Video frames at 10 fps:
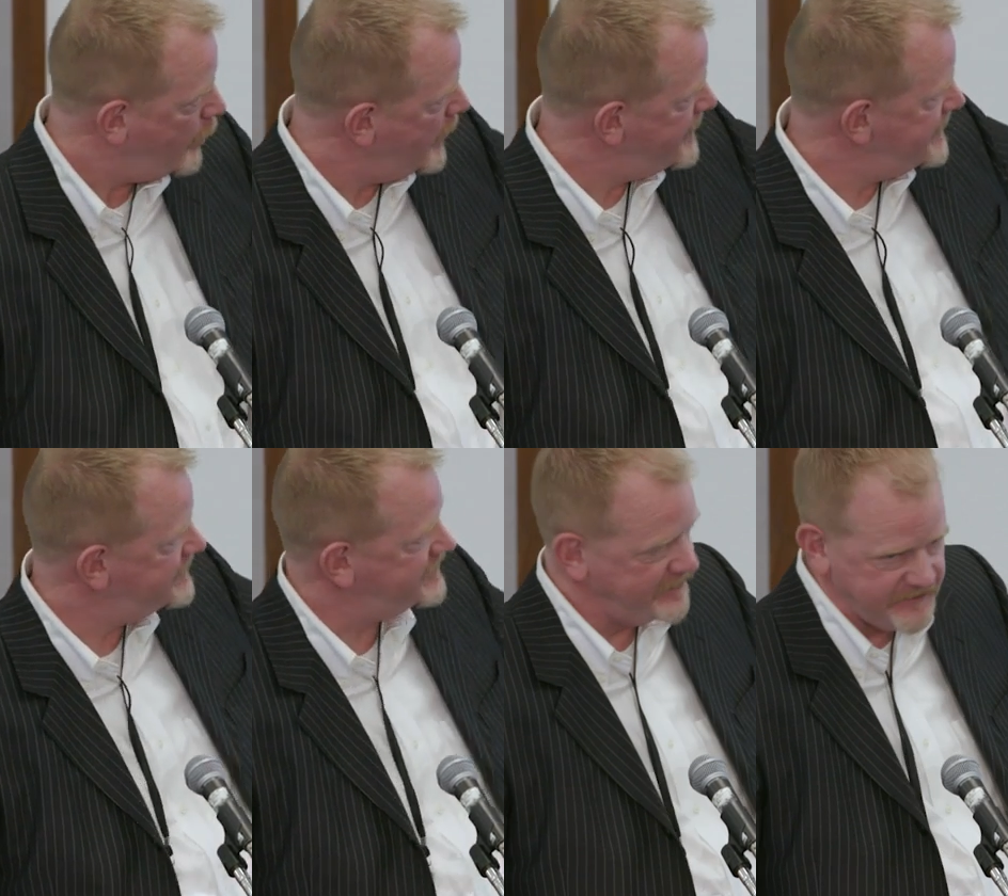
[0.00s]
What
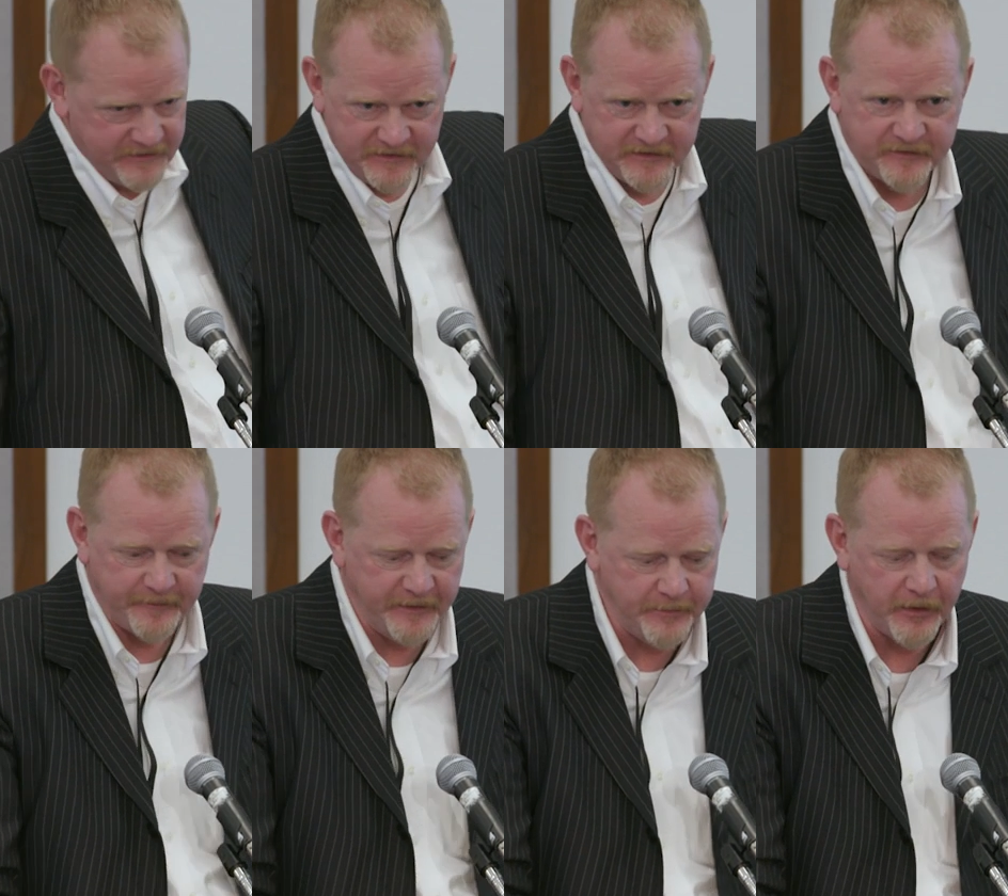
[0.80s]
this is
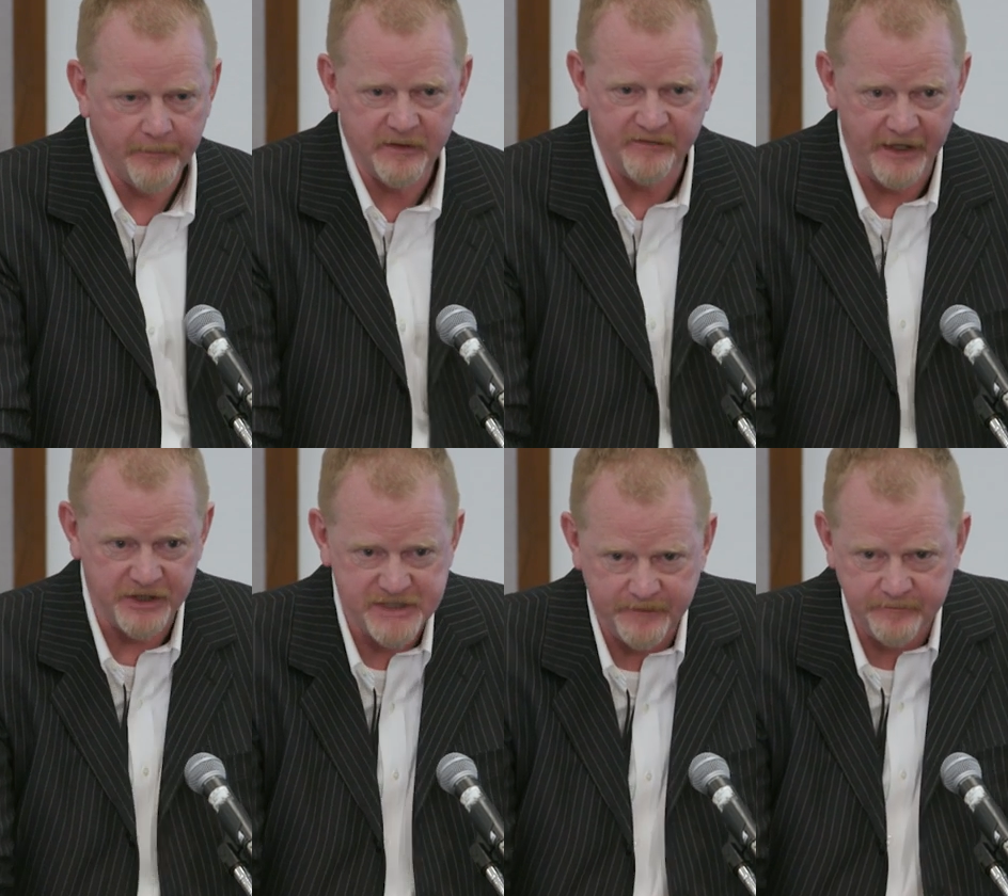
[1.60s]
from the Department of
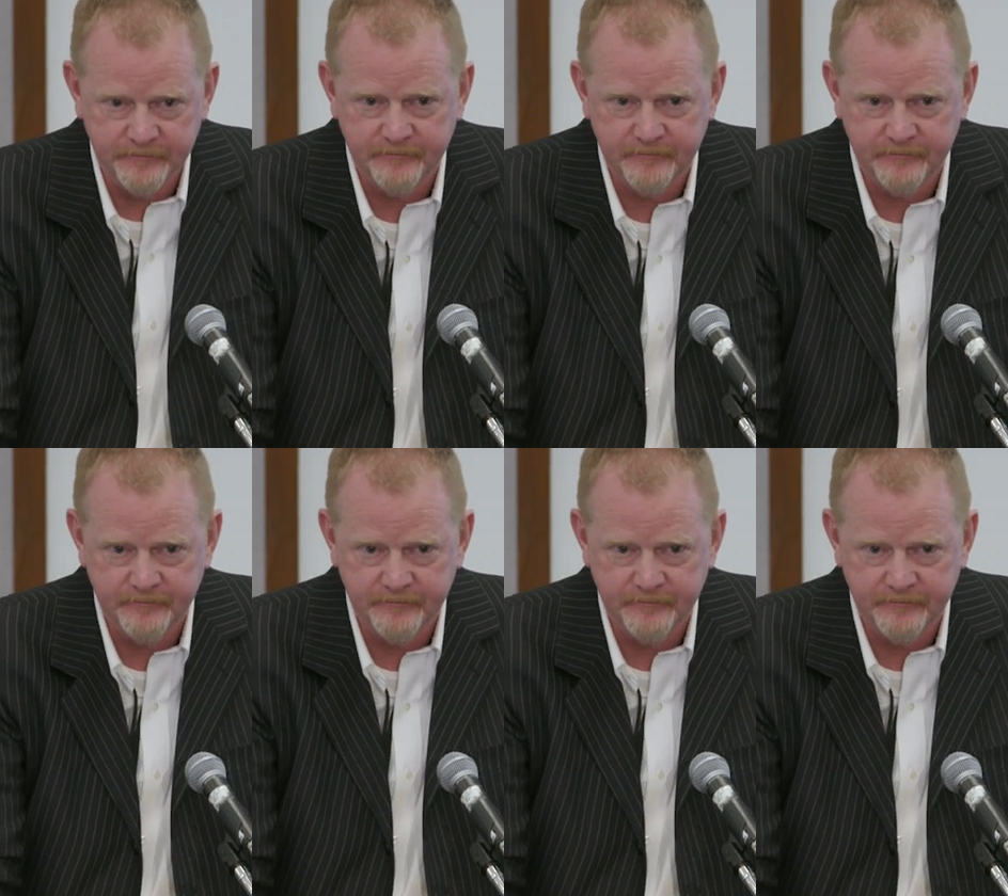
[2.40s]
Energy.